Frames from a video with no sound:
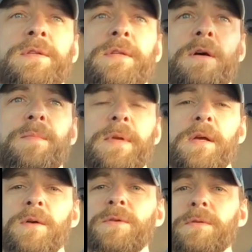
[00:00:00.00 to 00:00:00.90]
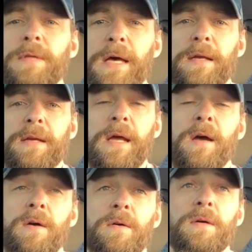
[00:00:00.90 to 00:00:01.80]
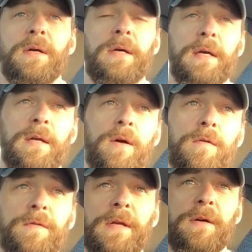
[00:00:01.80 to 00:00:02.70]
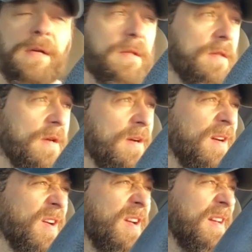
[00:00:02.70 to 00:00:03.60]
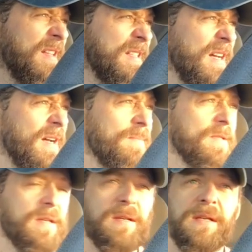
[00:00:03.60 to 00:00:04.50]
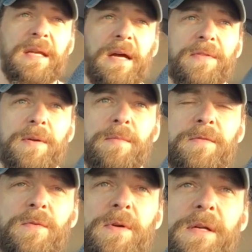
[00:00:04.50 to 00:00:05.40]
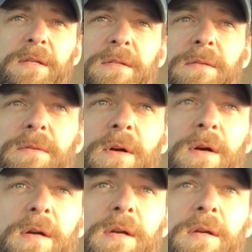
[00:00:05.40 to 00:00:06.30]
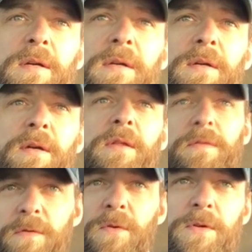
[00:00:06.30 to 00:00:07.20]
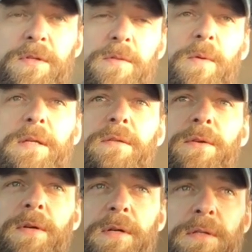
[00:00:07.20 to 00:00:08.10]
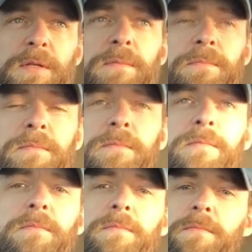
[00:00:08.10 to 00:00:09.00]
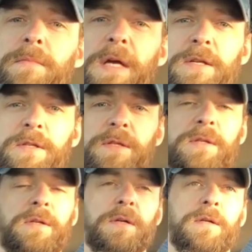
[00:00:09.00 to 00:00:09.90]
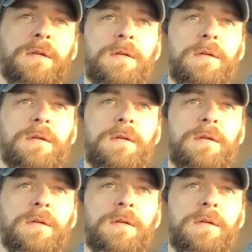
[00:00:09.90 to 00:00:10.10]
So I'm gonna go do that now, and hopefully I'll get there in time to get out there before it gets too dark. And then of course, wait till dark to catch the snook.